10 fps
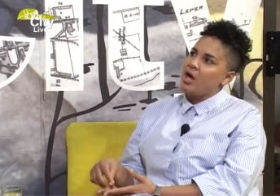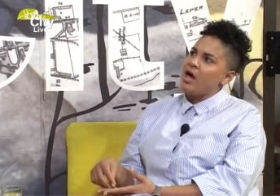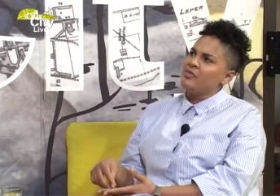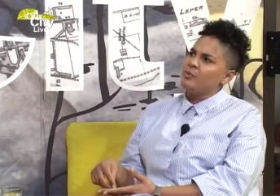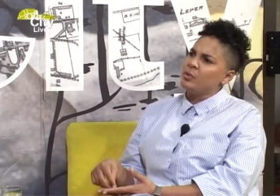
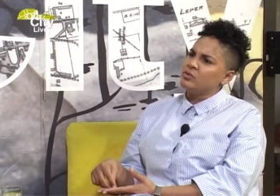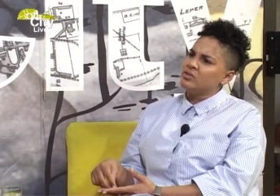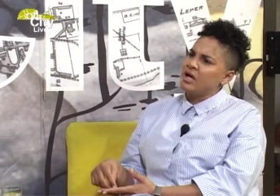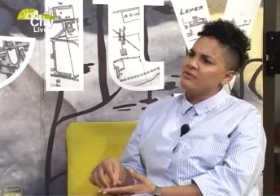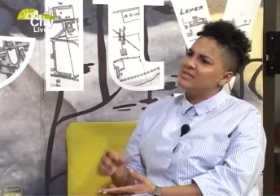And then we
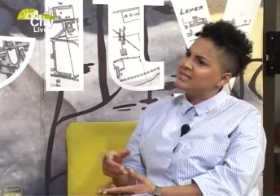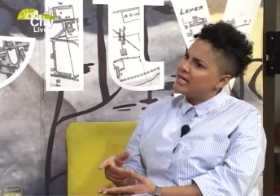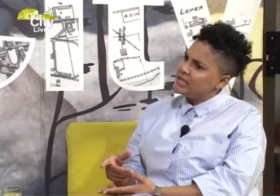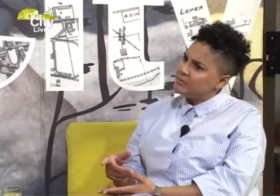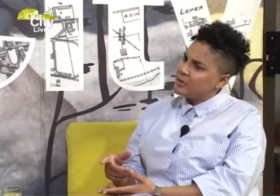also have a
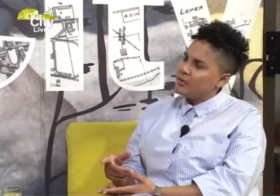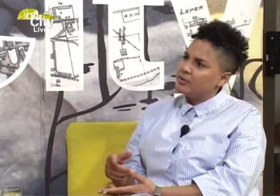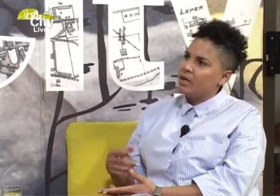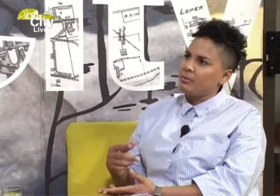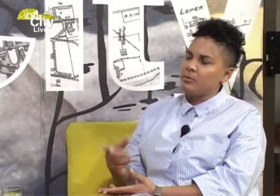training
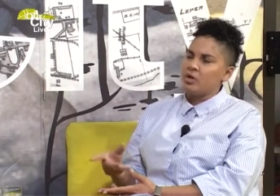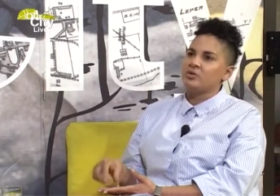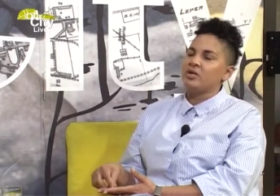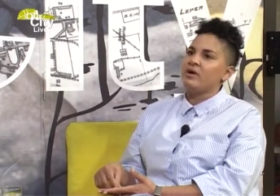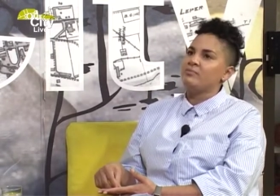program, I'm not
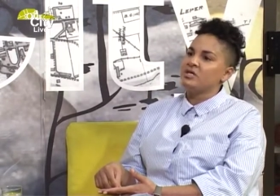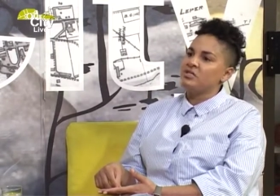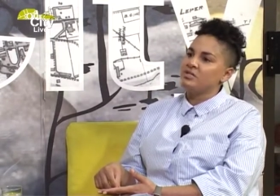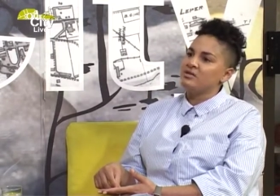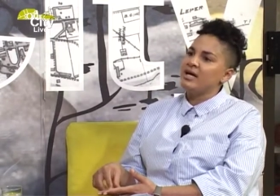sure if I
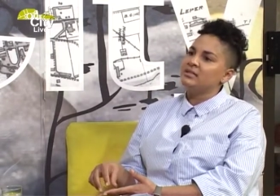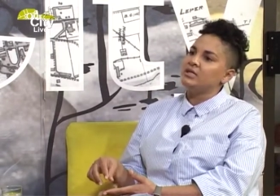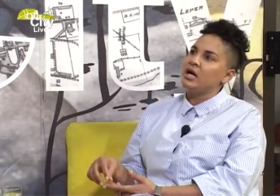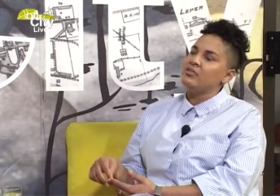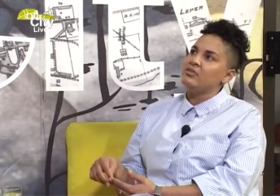mentioned that,
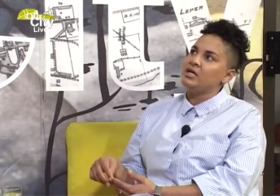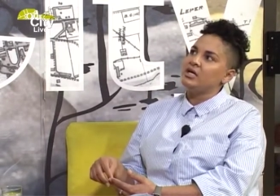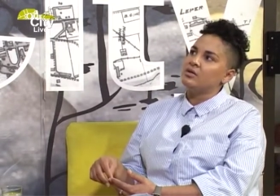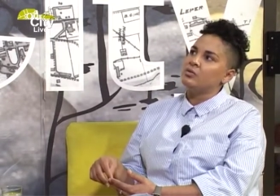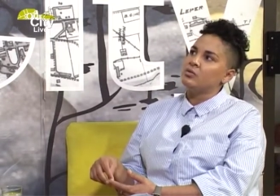and
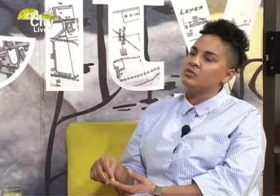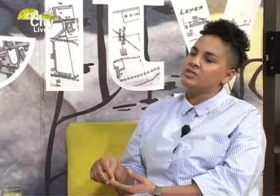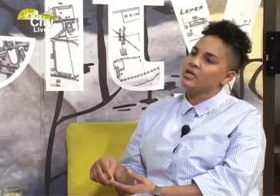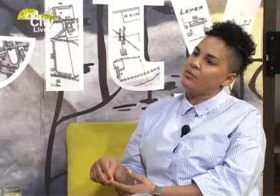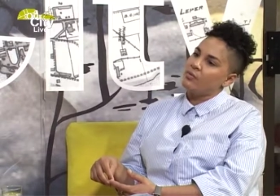then
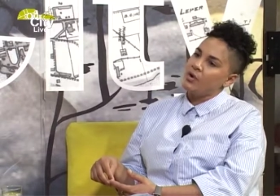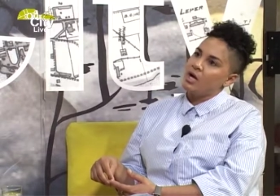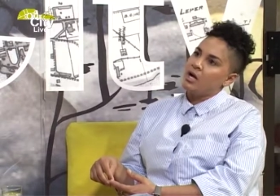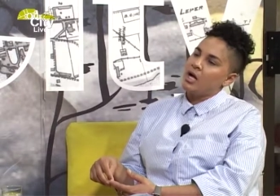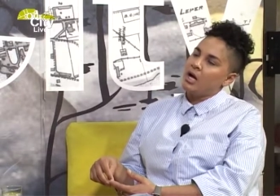also
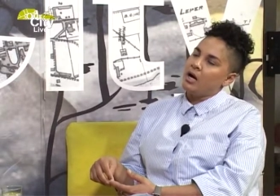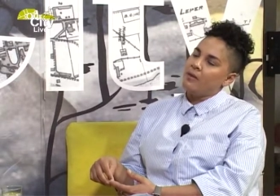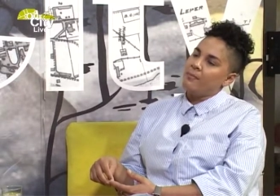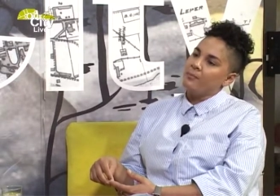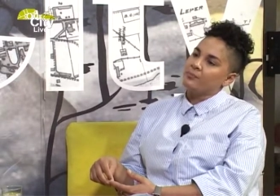
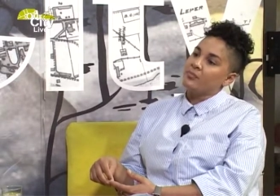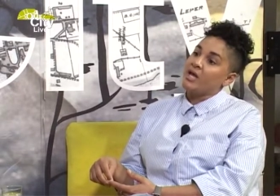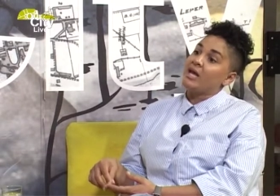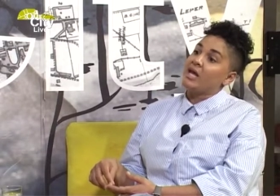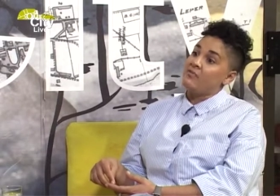um,
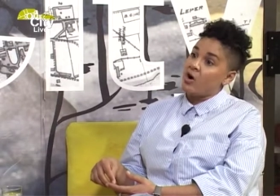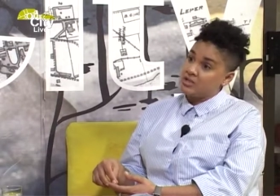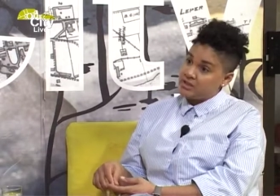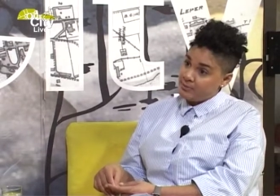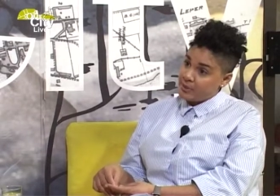an
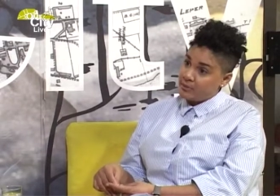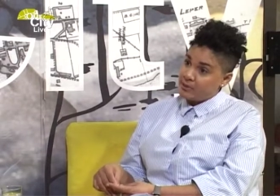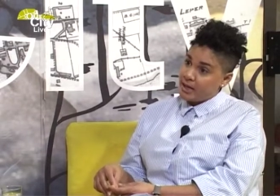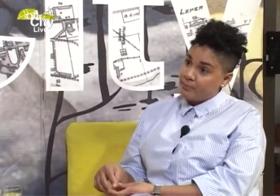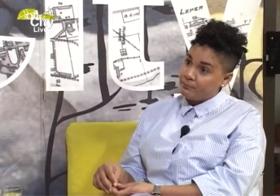advocacy
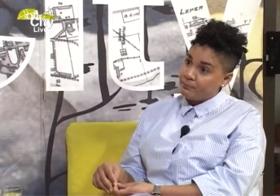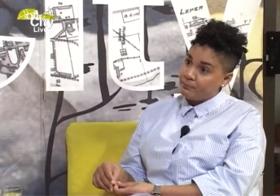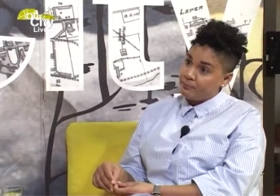program.